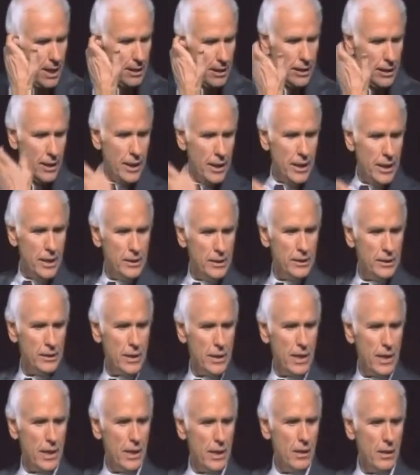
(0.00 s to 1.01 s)
And he
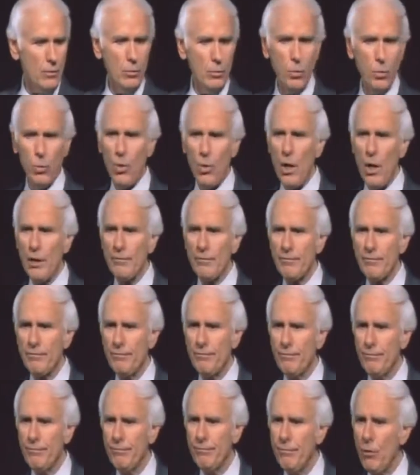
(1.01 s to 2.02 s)
said,
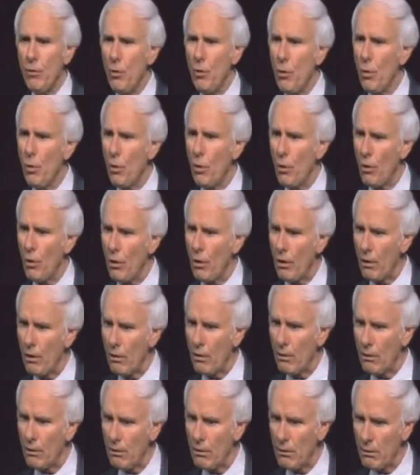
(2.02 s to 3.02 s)
what
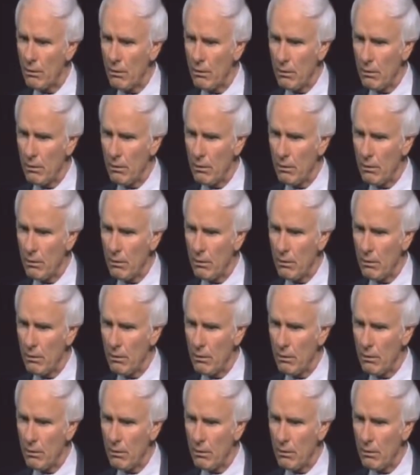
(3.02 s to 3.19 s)
for?